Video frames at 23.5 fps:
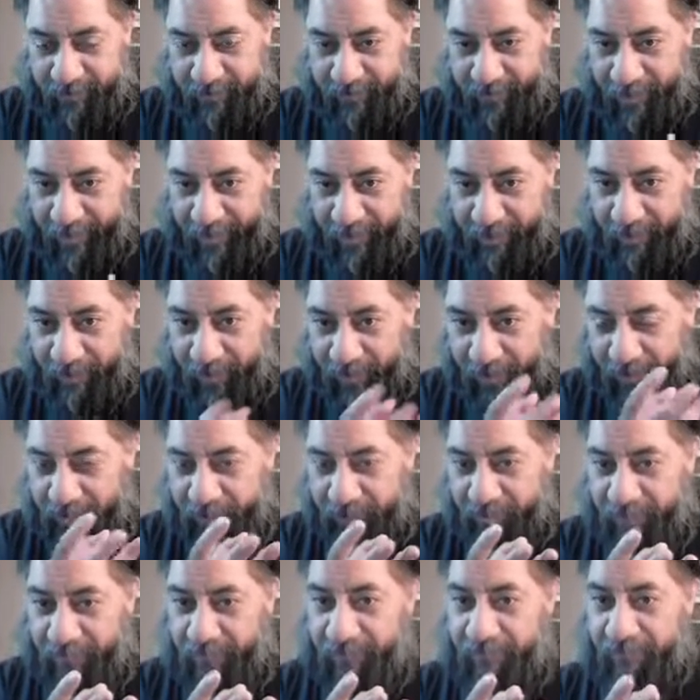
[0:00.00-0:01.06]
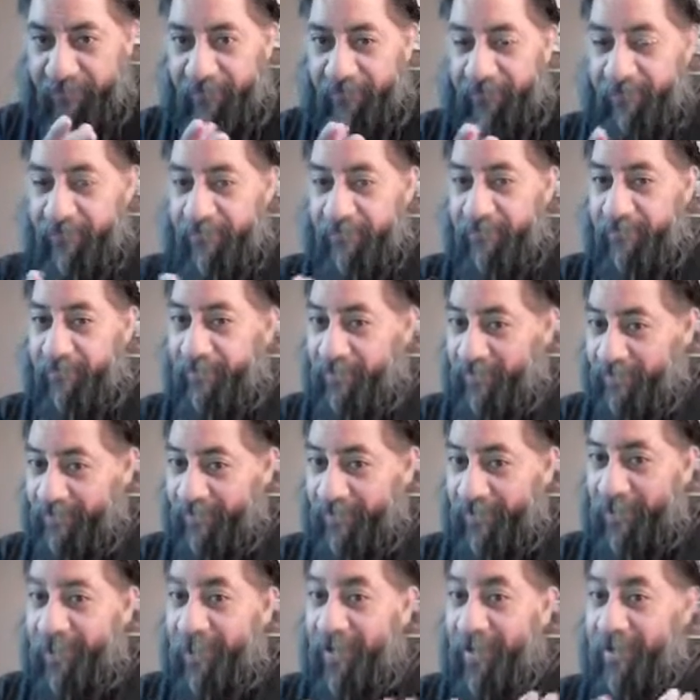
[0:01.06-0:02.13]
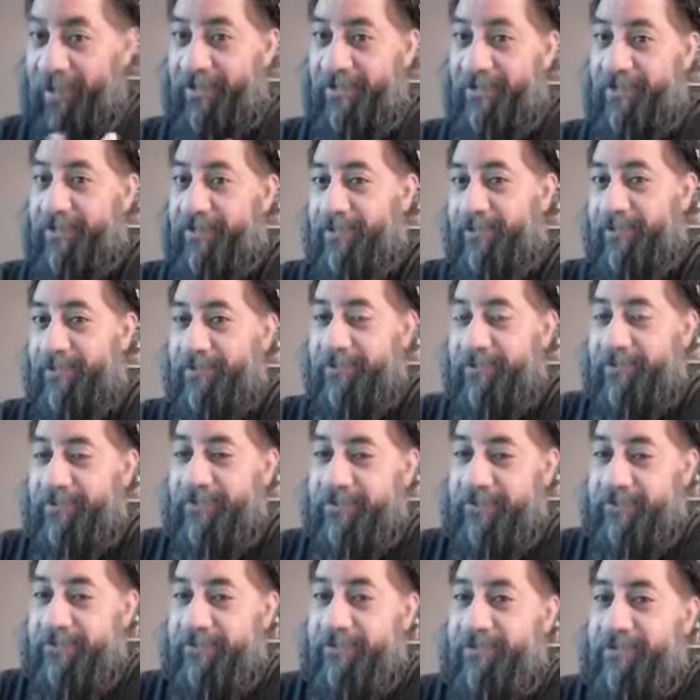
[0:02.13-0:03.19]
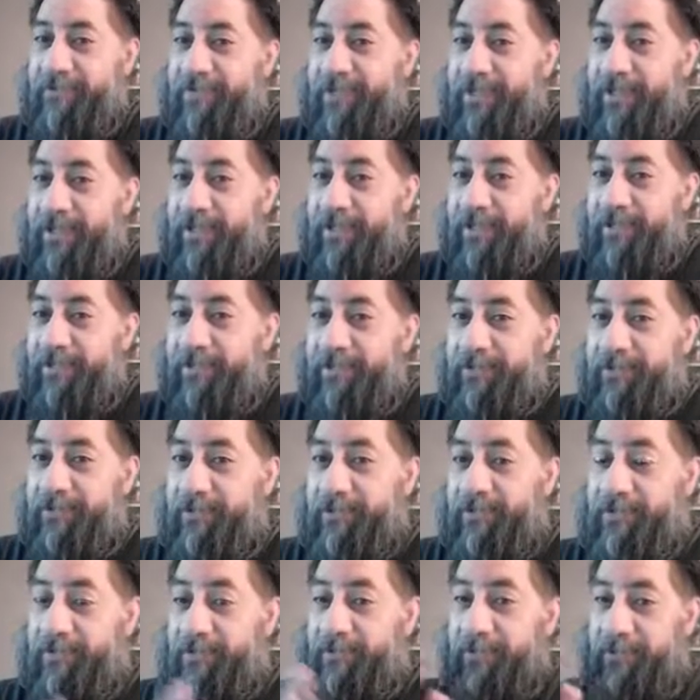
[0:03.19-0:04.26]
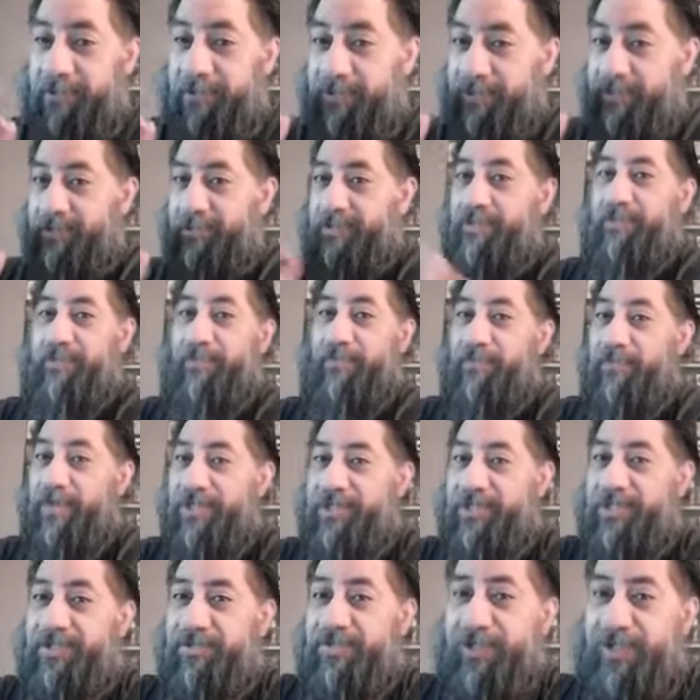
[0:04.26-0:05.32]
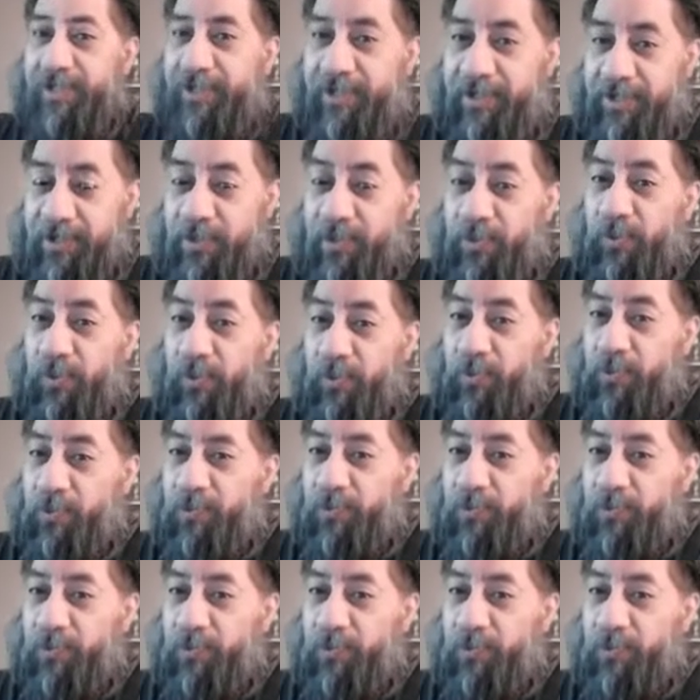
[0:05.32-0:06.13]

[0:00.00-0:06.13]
that image of God and the mystery who.